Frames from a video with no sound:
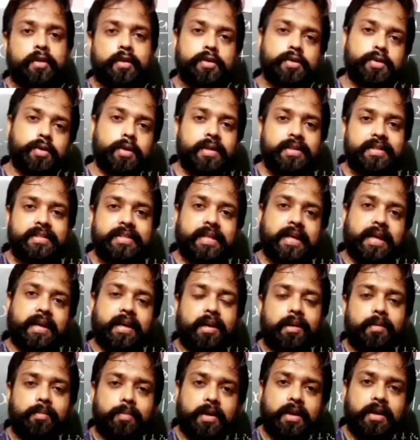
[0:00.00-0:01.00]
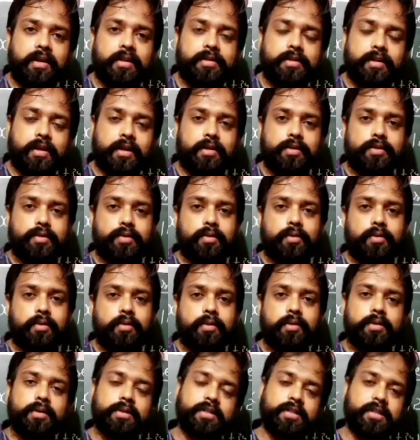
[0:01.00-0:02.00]
So its second part is
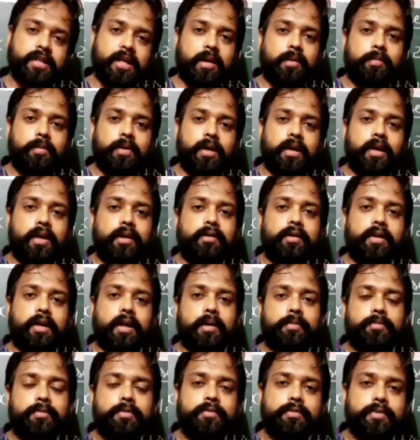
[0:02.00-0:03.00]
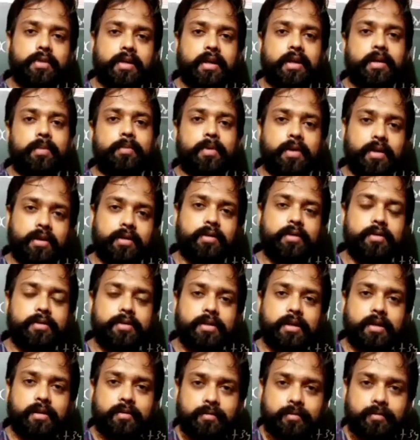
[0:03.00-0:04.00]
also same again. You have to try by yourself.